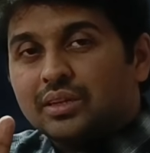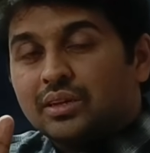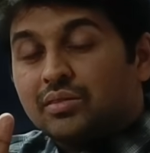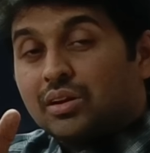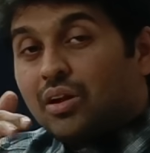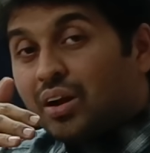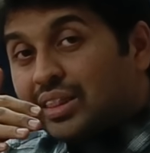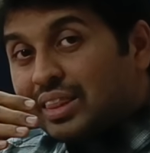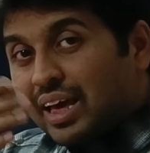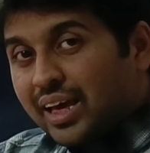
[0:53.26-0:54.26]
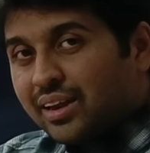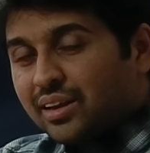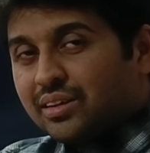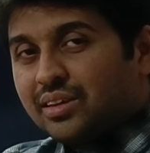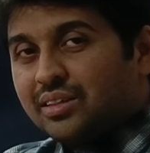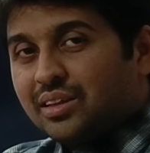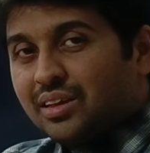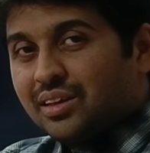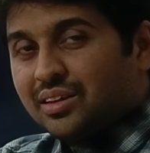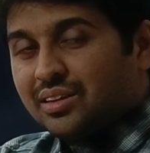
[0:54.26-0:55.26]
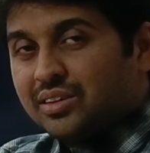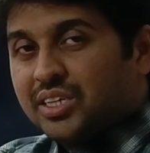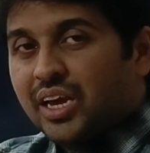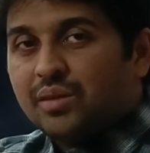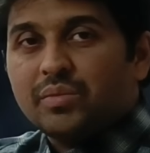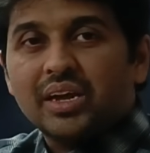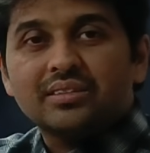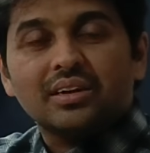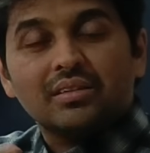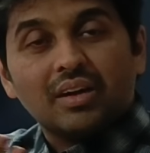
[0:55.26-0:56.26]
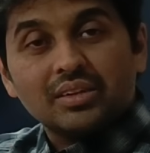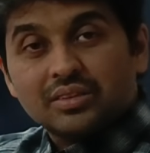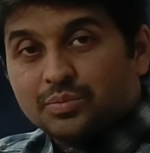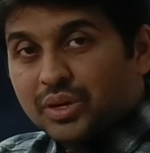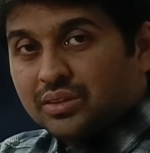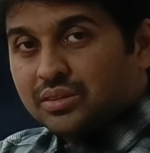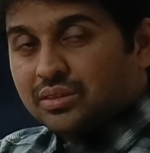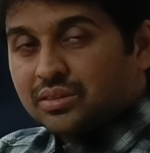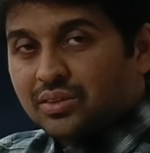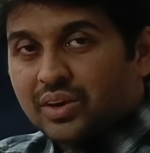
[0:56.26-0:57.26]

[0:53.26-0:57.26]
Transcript: that were not there in the JEE mains advanced space.